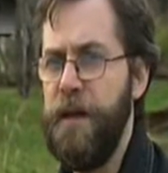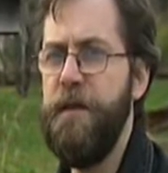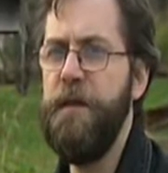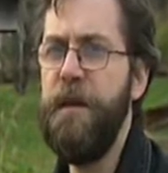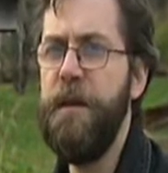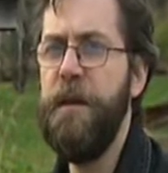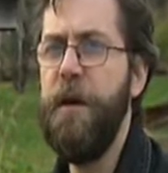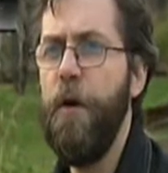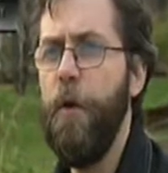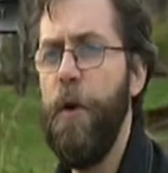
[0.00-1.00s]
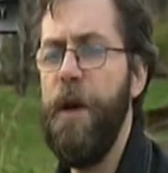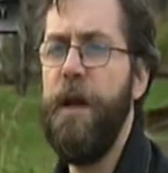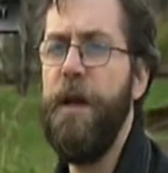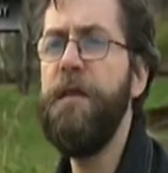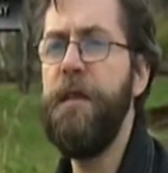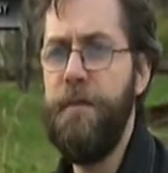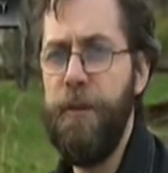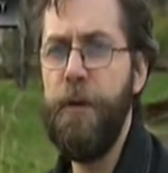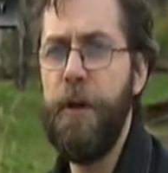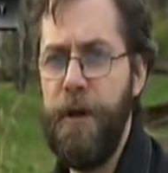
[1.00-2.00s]
can see where is the
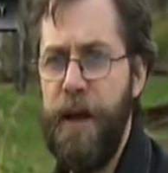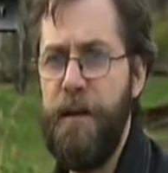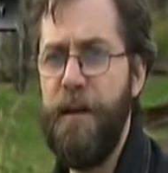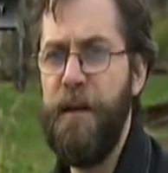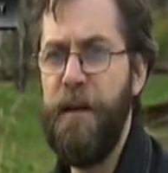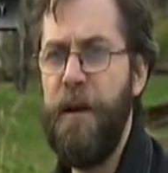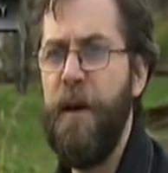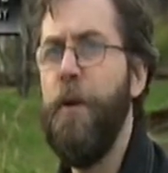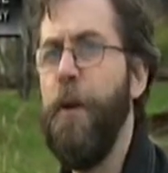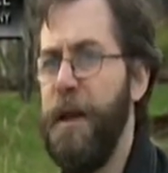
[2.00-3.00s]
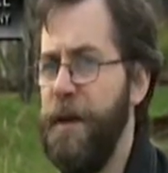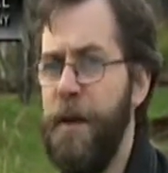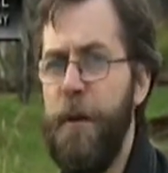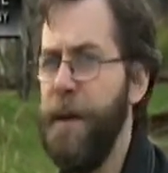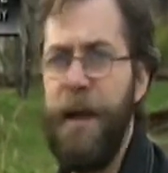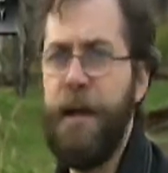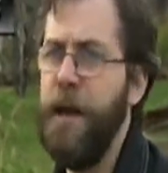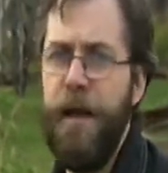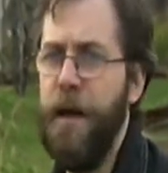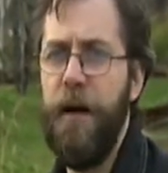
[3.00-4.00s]
food located, while the dominant
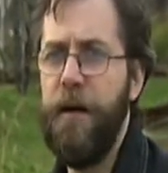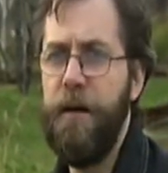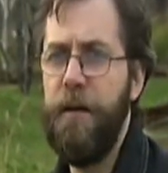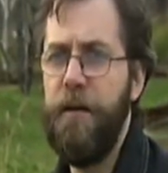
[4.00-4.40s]
cannot.